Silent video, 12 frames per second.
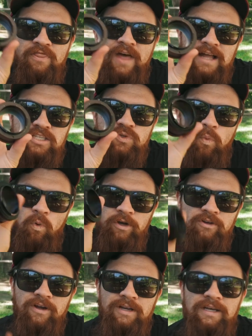That's
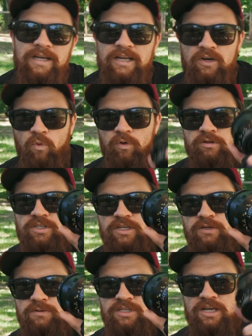what you're gonna need in order to
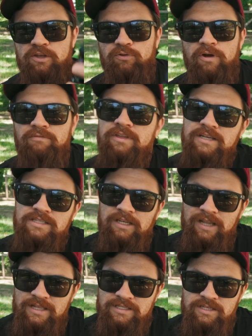use either of these
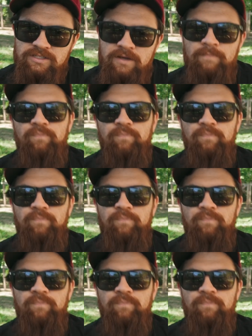lenses.